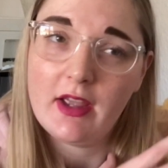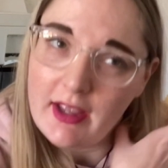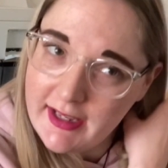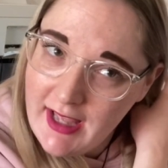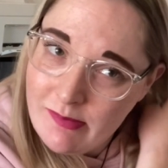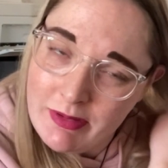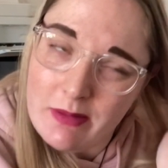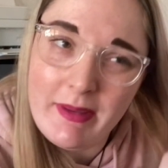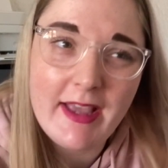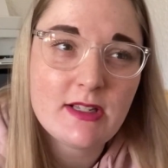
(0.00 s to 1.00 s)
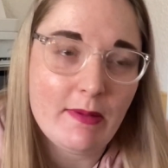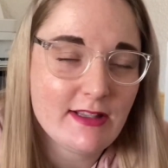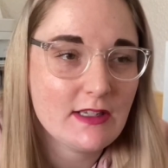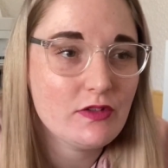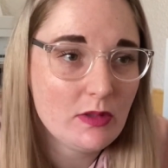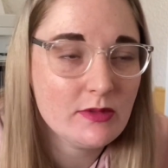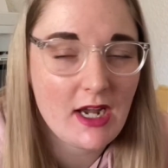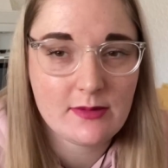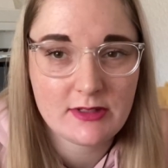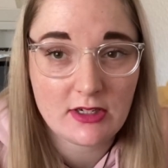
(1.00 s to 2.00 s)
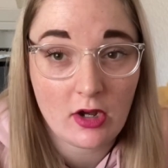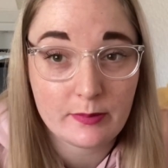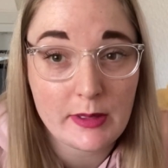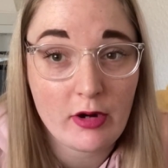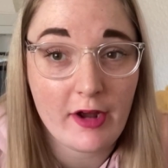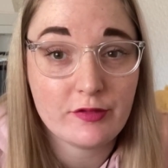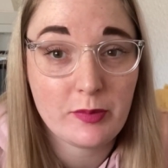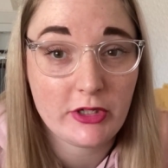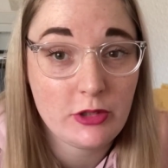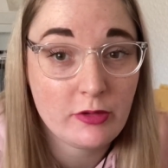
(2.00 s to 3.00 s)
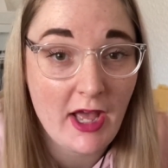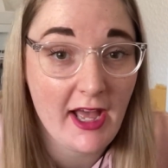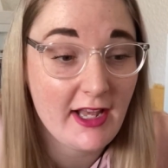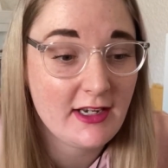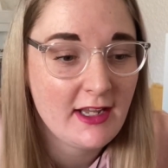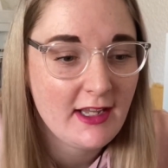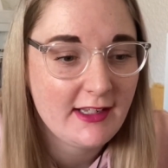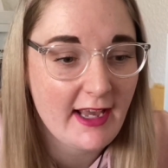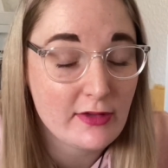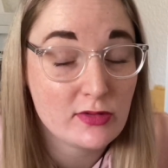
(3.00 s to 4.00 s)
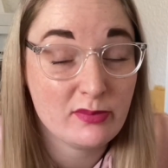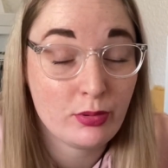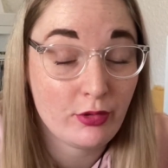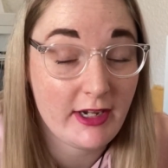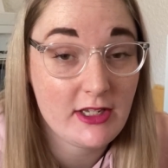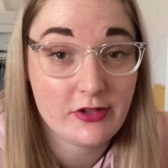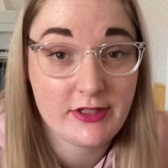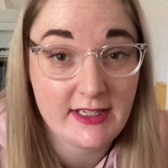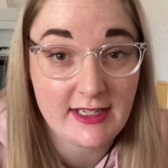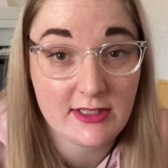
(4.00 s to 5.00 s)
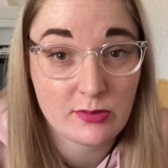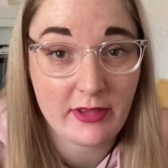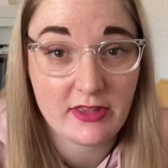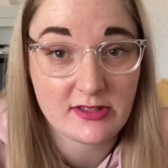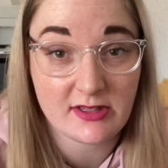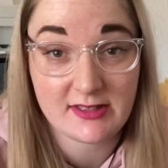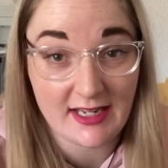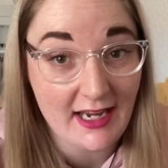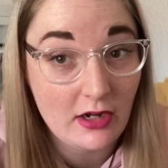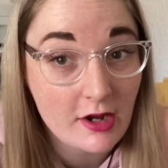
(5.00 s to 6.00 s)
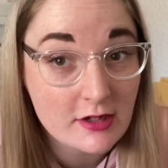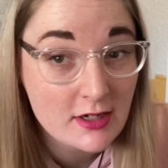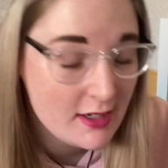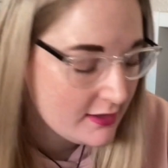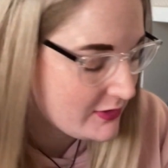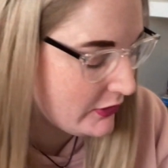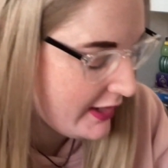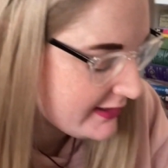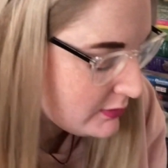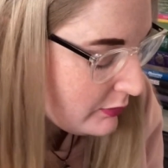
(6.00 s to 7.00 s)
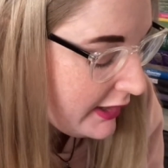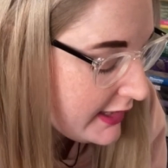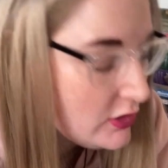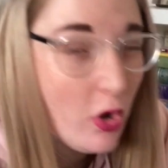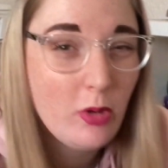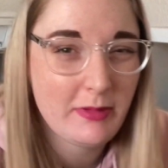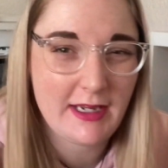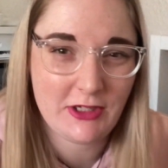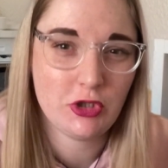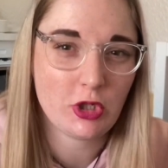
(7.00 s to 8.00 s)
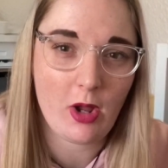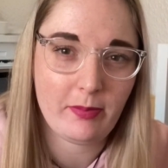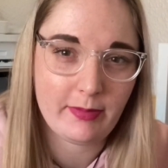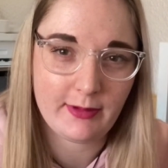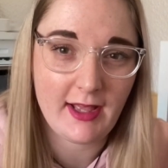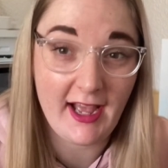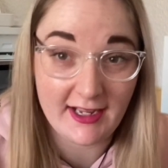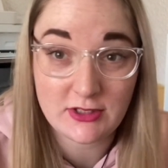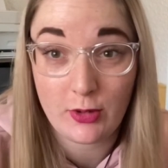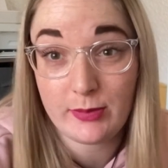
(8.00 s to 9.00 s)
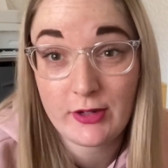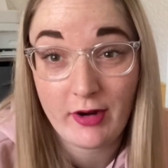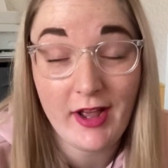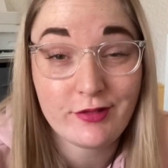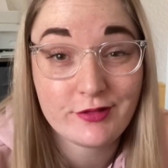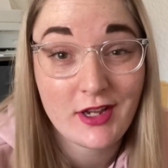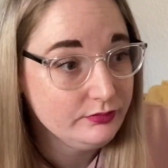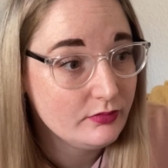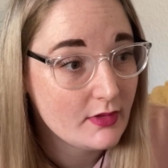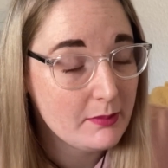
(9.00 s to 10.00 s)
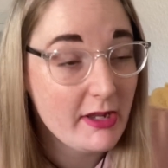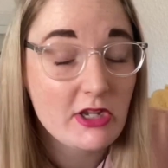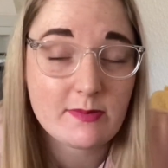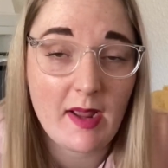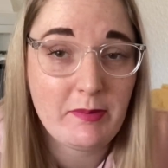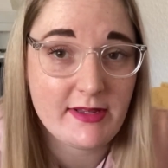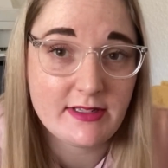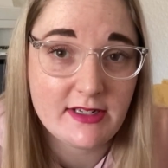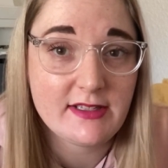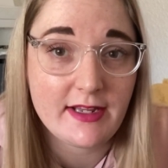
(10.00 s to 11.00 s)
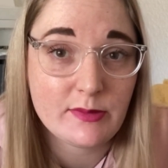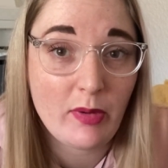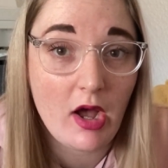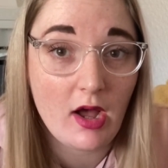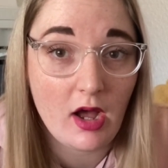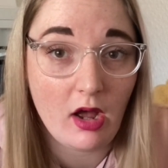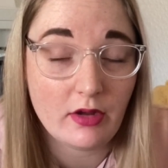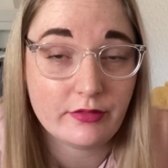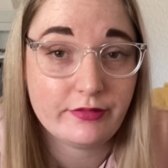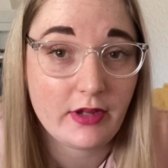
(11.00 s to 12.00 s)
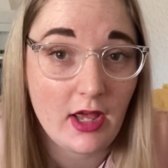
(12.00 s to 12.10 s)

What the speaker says: it can be a bit expensive sometimes in Hobbycraft, but you can get some pretty good deals when there's a sale on. So that's when I normally shop at Hobbycraft. Because my business is part of